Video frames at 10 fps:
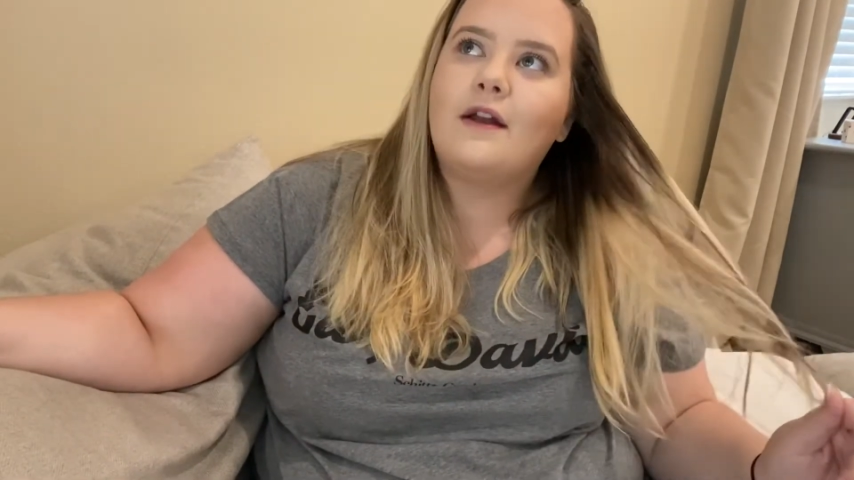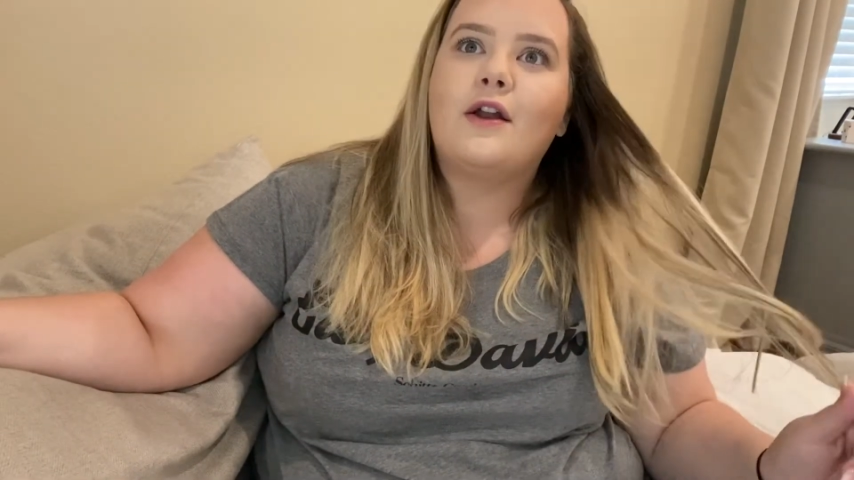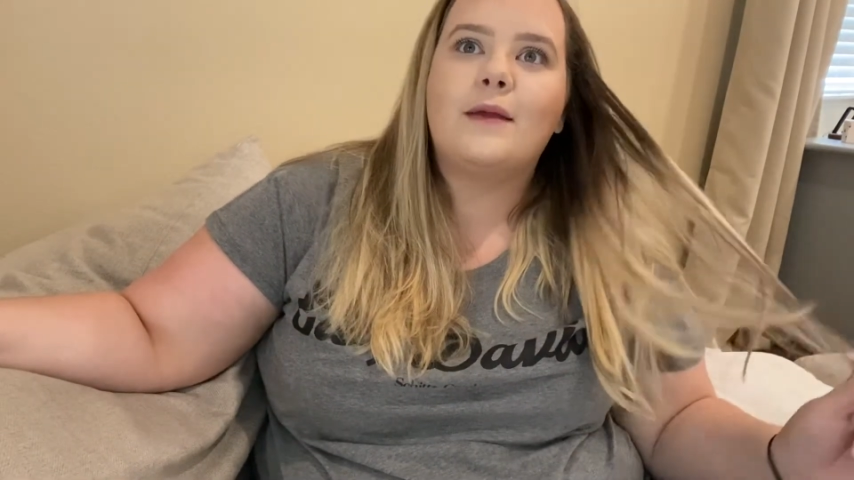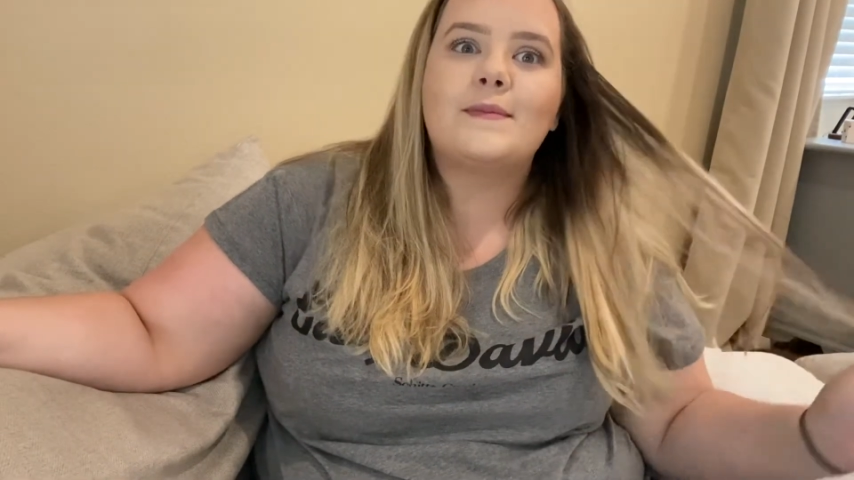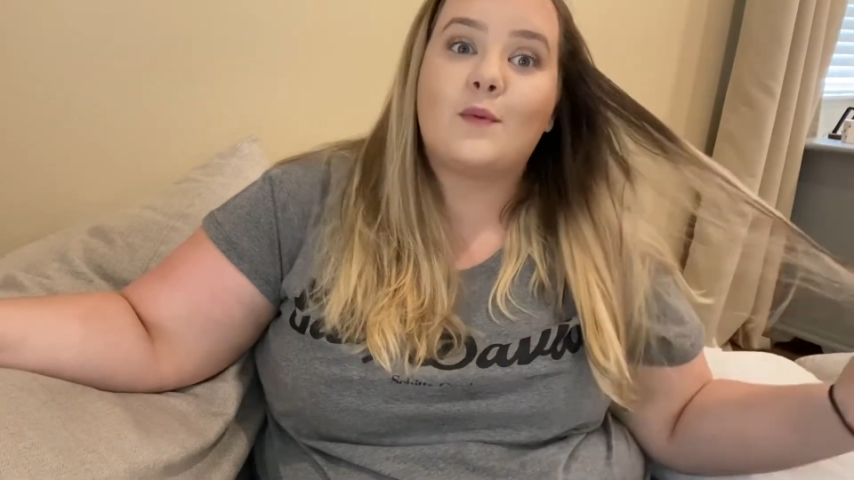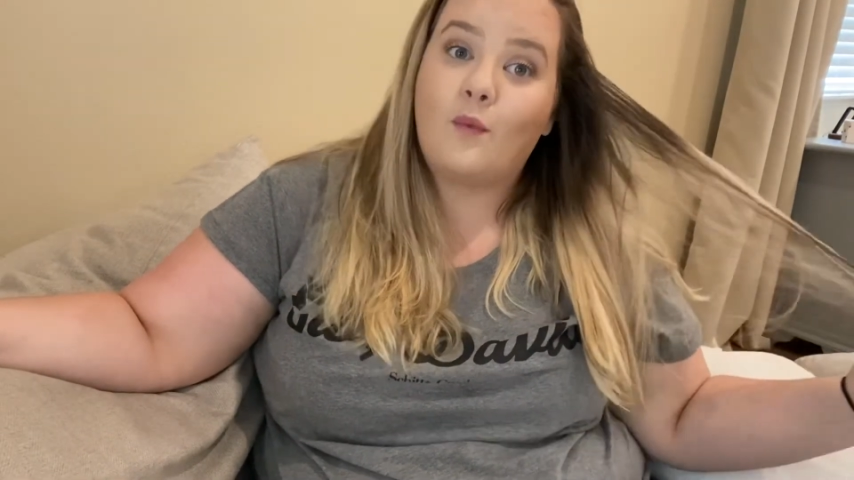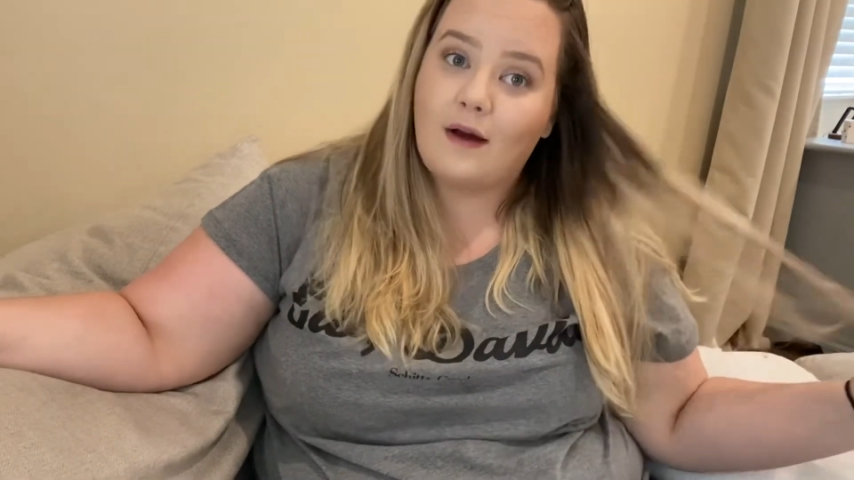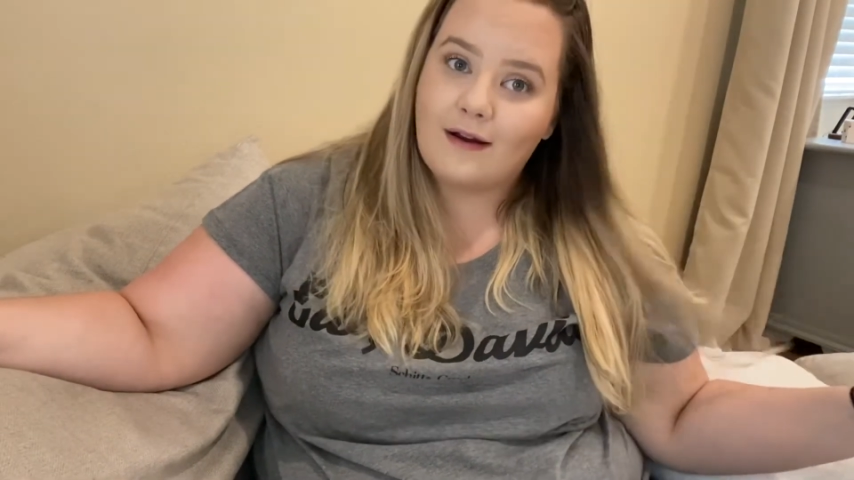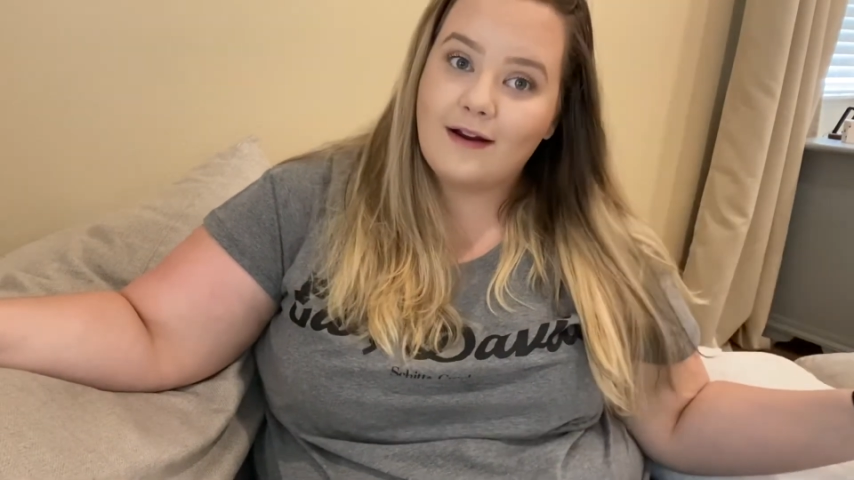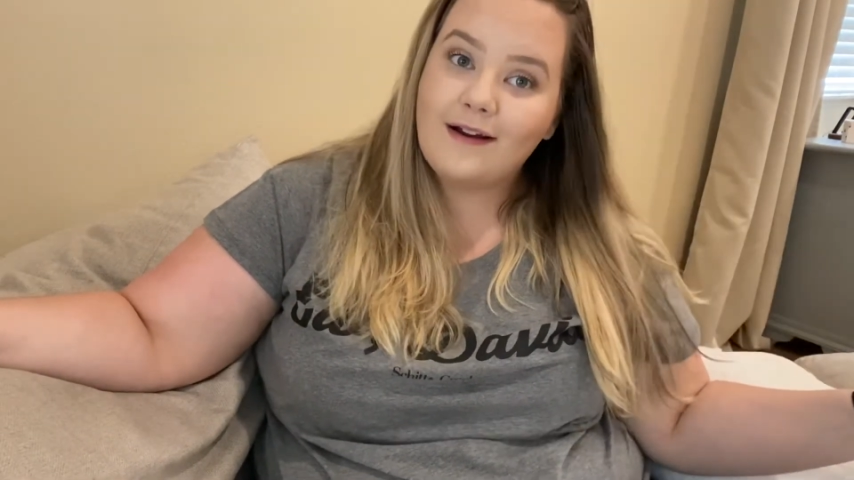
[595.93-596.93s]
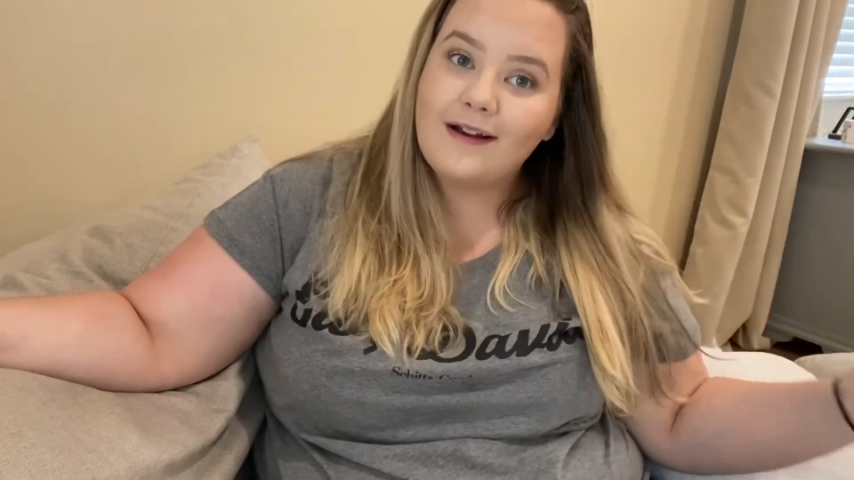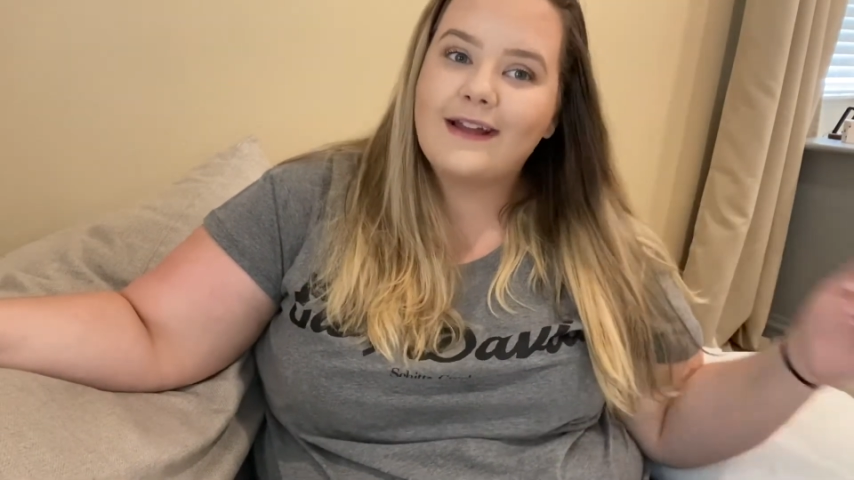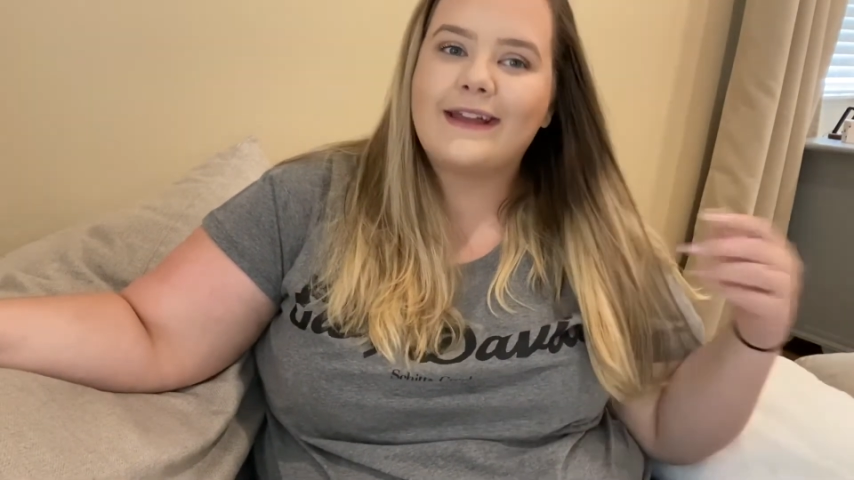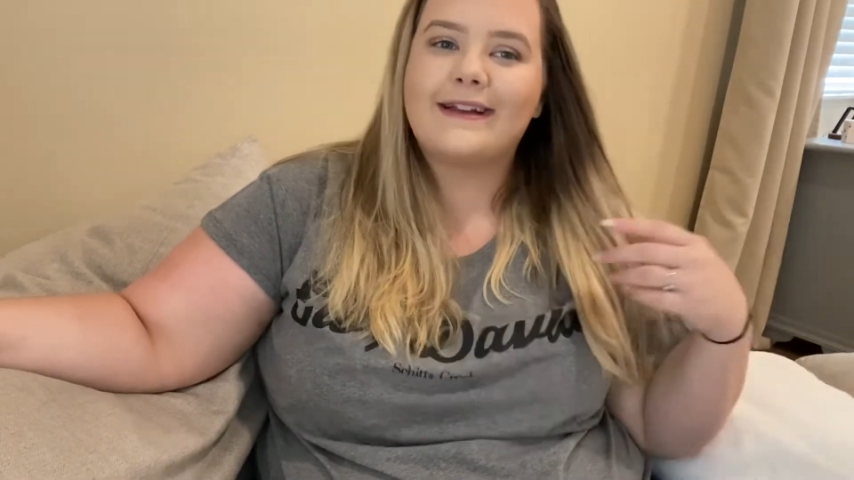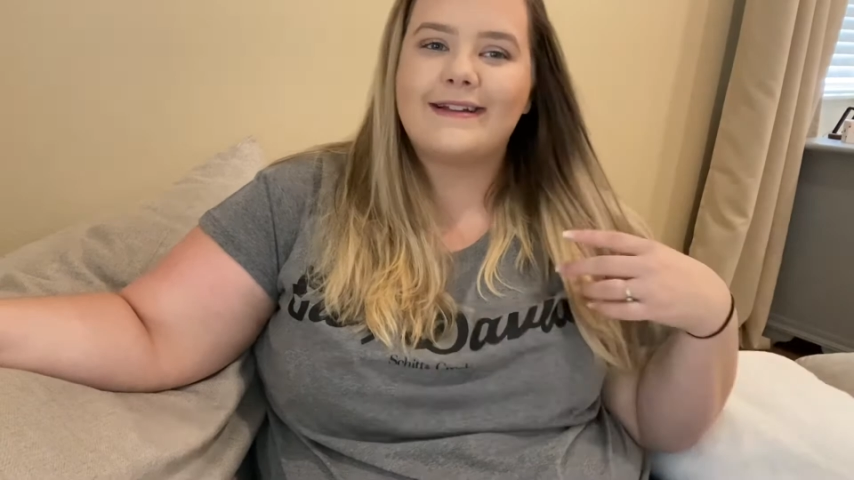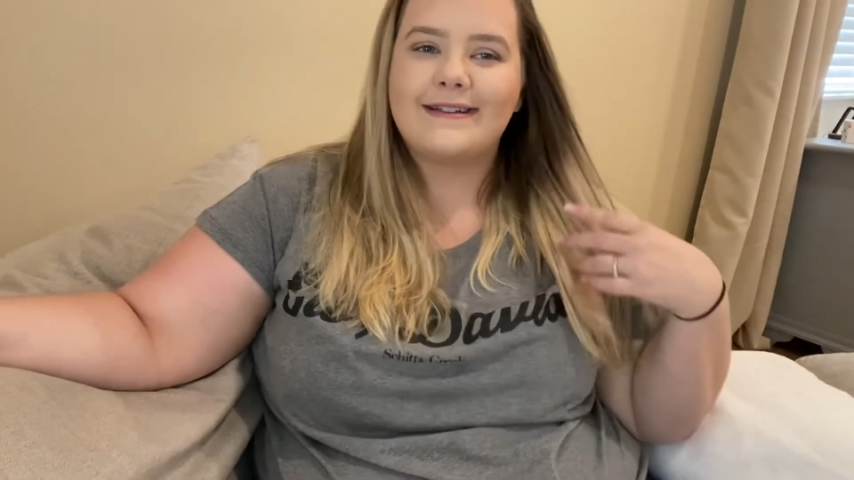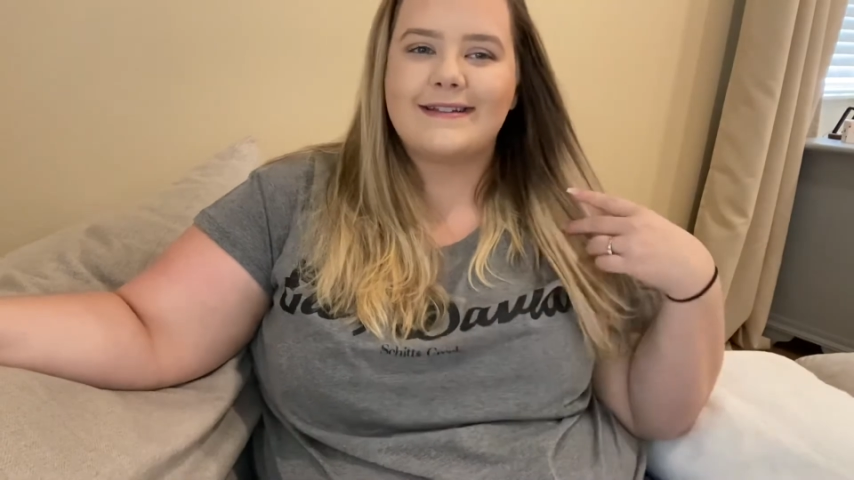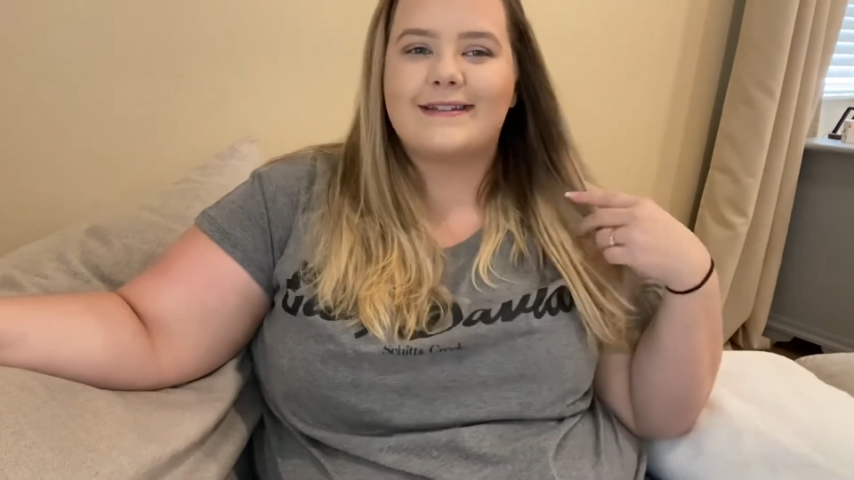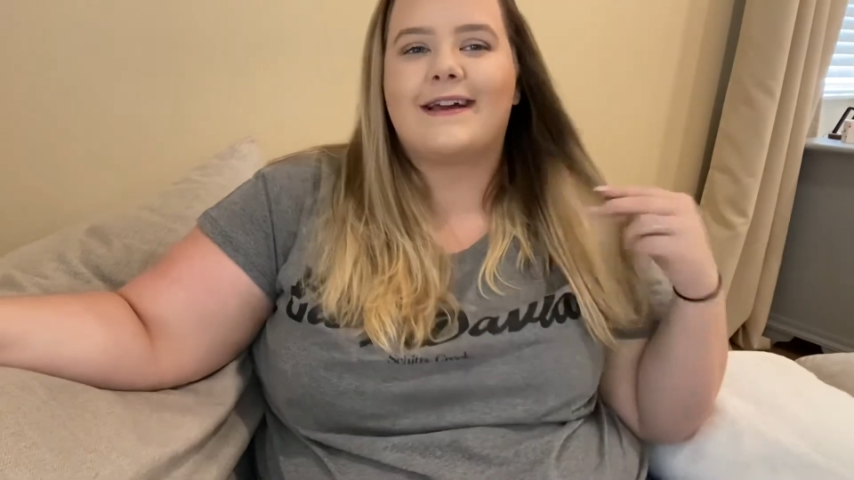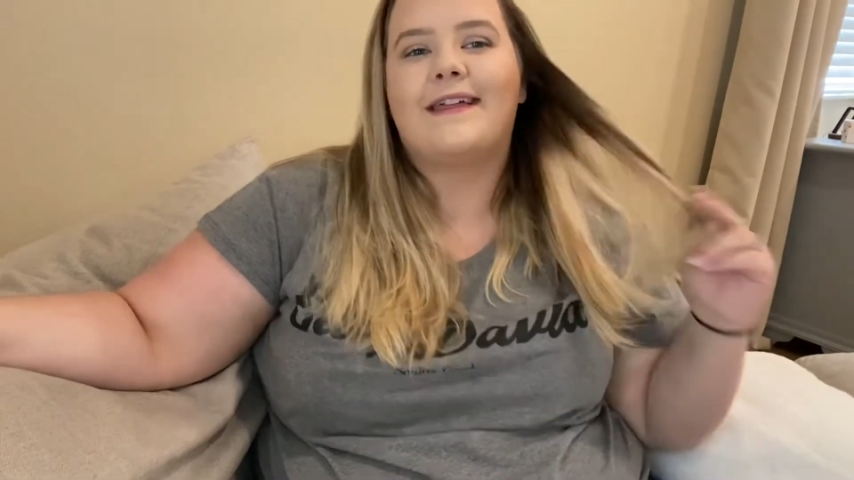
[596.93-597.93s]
Her name's Water, and